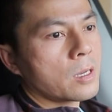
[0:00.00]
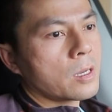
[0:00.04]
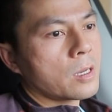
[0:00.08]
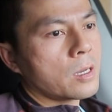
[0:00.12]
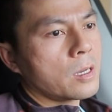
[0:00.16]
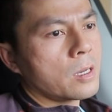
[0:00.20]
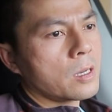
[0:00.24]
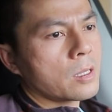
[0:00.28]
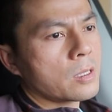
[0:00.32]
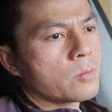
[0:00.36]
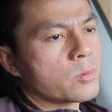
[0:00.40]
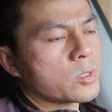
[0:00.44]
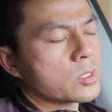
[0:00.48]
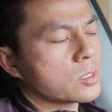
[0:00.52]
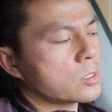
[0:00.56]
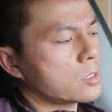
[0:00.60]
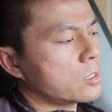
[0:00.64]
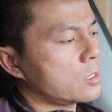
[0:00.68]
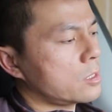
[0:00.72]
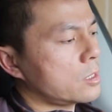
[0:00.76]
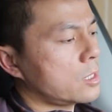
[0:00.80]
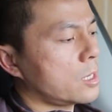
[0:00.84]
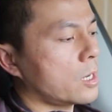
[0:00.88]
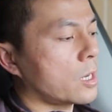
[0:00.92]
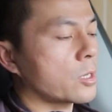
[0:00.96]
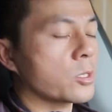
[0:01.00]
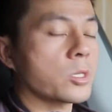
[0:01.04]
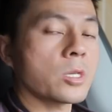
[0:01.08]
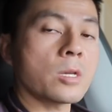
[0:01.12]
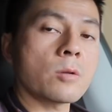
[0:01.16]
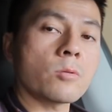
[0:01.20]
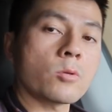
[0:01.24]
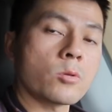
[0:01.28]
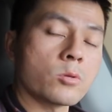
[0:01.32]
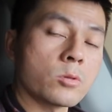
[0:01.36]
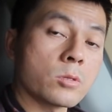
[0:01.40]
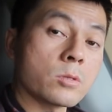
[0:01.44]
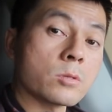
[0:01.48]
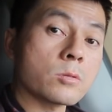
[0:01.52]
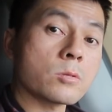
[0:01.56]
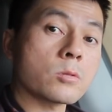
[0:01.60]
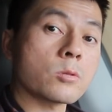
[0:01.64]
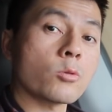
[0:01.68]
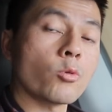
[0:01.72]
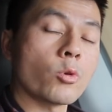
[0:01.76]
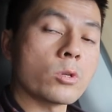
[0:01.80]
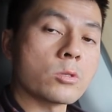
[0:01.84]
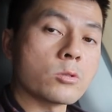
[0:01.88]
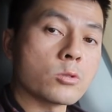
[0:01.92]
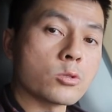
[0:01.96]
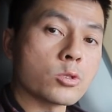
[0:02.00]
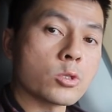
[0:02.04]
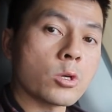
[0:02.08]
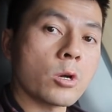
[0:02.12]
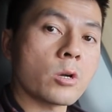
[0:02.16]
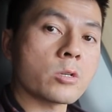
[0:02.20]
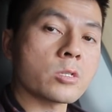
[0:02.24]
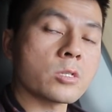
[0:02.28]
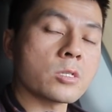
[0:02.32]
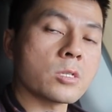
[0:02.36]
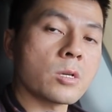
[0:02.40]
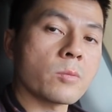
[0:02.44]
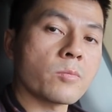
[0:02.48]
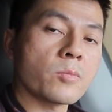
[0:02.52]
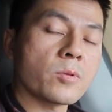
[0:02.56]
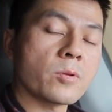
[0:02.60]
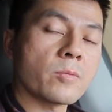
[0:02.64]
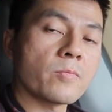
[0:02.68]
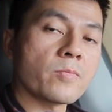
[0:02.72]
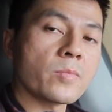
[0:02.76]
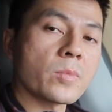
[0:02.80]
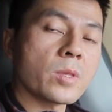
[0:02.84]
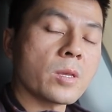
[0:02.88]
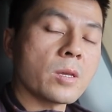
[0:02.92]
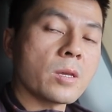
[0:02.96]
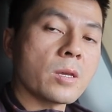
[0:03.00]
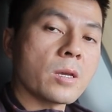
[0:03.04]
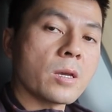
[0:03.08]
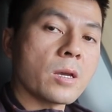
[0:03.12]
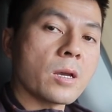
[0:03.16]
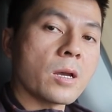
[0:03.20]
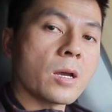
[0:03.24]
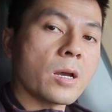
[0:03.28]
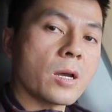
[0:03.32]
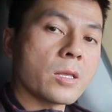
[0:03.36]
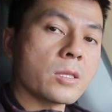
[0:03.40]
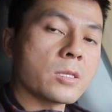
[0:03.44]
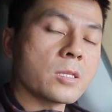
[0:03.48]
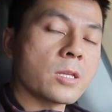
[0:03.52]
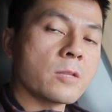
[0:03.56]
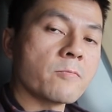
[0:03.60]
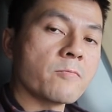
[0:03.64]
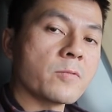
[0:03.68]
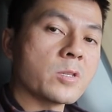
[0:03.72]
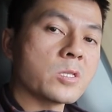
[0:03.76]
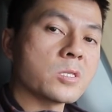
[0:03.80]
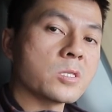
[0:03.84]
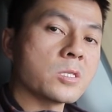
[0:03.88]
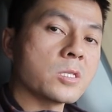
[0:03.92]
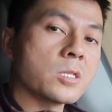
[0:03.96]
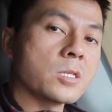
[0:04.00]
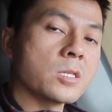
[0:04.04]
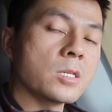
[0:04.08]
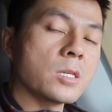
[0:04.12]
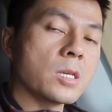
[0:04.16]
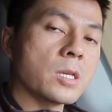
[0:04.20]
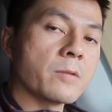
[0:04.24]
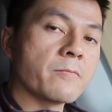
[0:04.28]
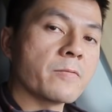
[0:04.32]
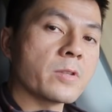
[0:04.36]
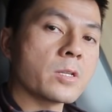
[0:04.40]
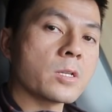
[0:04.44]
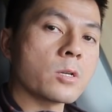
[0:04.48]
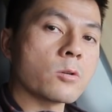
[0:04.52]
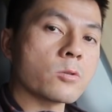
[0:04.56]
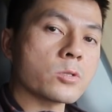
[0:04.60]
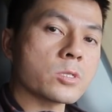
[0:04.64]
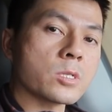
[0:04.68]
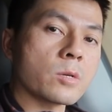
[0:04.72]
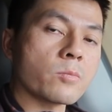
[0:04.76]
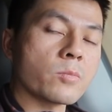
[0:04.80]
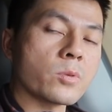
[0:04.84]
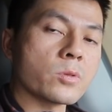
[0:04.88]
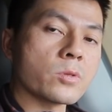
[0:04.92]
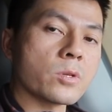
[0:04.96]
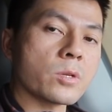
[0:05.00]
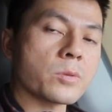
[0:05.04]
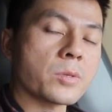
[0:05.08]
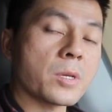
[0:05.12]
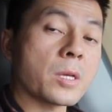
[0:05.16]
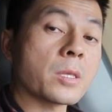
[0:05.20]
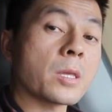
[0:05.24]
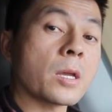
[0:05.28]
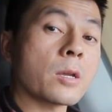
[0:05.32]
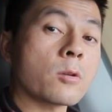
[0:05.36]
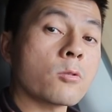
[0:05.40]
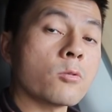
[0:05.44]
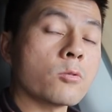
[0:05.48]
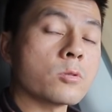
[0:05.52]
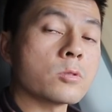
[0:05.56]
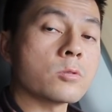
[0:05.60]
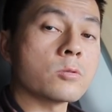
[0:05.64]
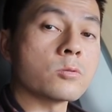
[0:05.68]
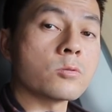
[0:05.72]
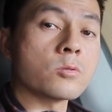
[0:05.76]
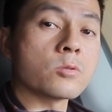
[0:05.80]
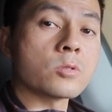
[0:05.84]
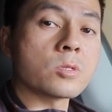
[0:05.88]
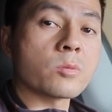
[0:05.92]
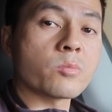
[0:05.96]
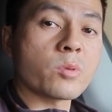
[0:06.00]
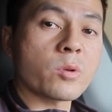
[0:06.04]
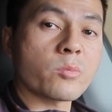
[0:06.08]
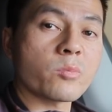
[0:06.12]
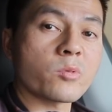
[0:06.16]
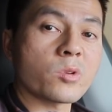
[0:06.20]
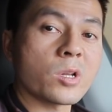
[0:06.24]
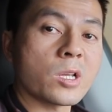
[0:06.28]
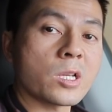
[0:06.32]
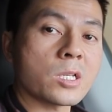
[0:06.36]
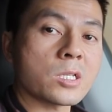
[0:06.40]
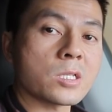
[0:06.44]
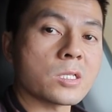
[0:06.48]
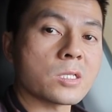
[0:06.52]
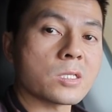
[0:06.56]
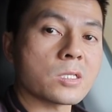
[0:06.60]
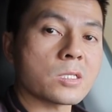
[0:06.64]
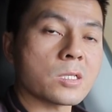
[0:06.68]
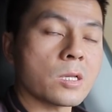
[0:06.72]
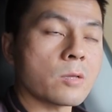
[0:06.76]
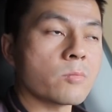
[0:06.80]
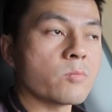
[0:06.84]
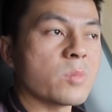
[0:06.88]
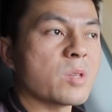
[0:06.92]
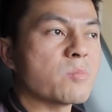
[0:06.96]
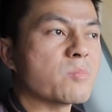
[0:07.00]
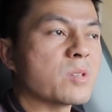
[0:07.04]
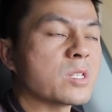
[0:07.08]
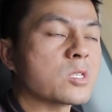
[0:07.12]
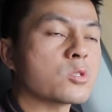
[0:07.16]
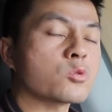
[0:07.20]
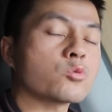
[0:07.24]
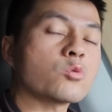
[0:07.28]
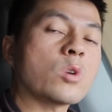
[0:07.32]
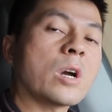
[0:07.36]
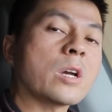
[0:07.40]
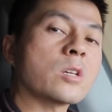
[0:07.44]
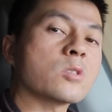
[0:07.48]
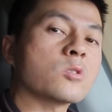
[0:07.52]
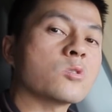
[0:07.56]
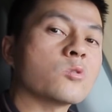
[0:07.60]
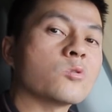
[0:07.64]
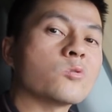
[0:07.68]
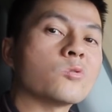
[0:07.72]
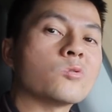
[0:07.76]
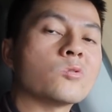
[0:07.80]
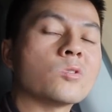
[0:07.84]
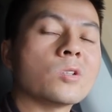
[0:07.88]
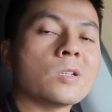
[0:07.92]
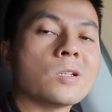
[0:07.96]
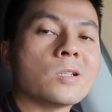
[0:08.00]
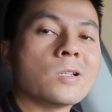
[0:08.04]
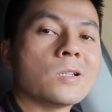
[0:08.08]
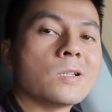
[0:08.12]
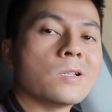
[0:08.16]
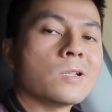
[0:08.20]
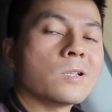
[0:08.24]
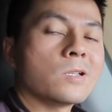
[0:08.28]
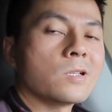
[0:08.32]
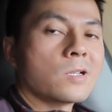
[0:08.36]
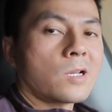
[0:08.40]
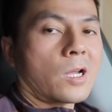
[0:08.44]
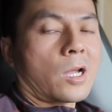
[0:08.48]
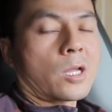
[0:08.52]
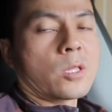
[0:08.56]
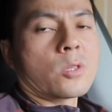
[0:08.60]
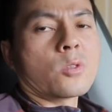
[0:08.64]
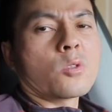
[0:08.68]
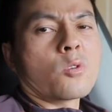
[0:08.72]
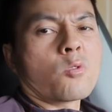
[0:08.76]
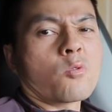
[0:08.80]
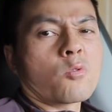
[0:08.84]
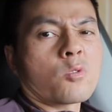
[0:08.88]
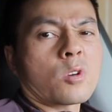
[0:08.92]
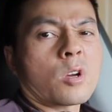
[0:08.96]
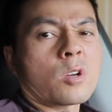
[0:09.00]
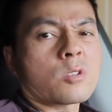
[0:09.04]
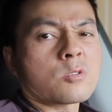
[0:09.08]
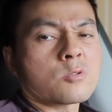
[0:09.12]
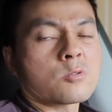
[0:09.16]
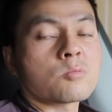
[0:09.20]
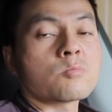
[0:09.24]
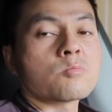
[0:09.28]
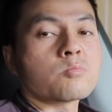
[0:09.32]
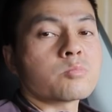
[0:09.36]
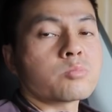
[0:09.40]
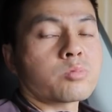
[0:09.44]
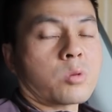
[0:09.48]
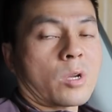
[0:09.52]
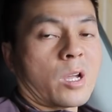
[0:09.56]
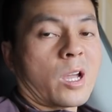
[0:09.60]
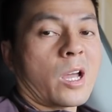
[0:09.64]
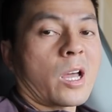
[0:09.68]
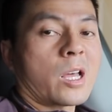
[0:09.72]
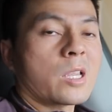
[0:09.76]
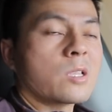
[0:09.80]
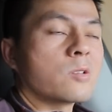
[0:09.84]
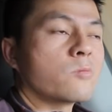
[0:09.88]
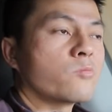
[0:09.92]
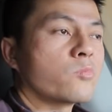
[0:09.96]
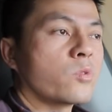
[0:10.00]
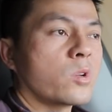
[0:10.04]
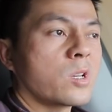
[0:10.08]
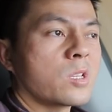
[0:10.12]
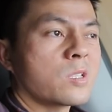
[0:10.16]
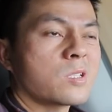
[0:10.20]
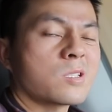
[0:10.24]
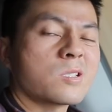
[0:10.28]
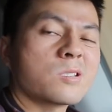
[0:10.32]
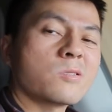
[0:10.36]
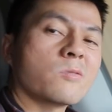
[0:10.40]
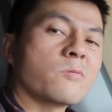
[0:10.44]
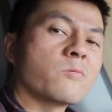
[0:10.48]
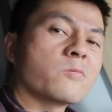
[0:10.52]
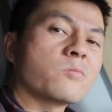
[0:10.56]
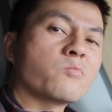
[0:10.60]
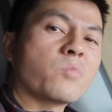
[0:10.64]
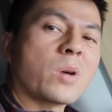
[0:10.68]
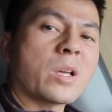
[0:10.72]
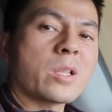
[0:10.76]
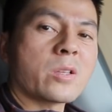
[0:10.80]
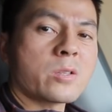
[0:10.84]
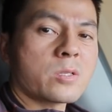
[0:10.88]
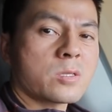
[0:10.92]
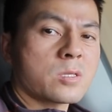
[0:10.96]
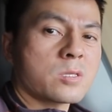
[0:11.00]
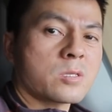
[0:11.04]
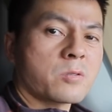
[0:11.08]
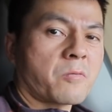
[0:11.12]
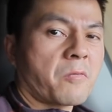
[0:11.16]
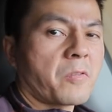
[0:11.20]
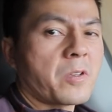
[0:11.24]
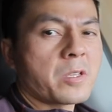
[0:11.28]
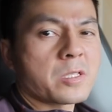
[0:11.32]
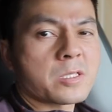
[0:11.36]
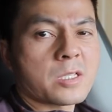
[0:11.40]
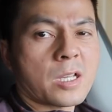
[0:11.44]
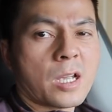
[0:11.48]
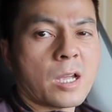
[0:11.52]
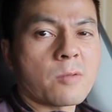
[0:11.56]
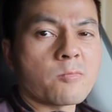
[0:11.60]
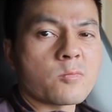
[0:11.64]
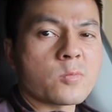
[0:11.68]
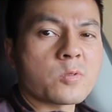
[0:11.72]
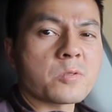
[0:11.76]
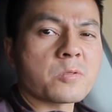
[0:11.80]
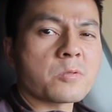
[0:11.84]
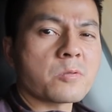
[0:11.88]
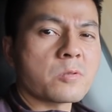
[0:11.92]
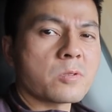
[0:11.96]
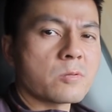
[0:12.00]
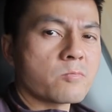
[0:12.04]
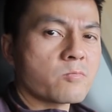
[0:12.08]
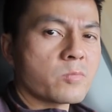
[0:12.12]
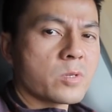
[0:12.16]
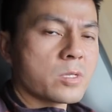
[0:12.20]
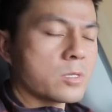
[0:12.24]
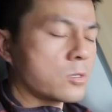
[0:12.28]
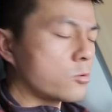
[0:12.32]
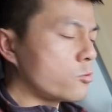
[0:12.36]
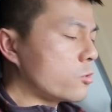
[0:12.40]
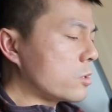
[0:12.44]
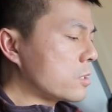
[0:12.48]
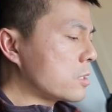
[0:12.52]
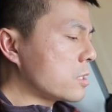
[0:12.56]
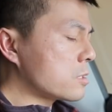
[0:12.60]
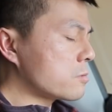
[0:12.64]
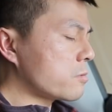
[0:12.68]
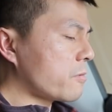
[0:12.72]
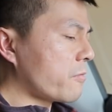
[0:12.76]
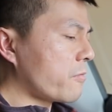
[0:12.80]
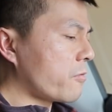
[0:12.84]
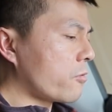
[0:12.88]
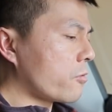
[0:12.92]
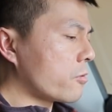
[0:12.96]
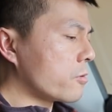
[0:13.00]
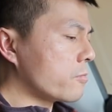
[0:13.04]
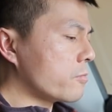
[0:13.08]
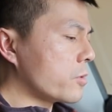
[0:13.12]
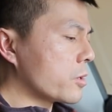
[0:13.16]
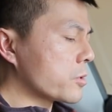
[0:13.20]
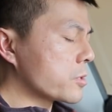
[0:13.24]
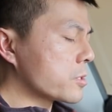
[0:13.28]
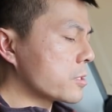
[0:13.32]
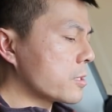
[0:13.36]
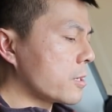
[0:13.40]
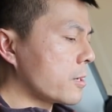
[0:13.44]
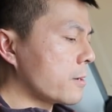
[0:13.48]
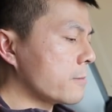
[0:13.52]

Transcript: let me see. Yeah, I think I'm going to charge it up, and then we see if it goes up or not. And I'm going to do the preparations and maybe try to, I don't know, calibrate the balance. Feels like I've been doing this before, but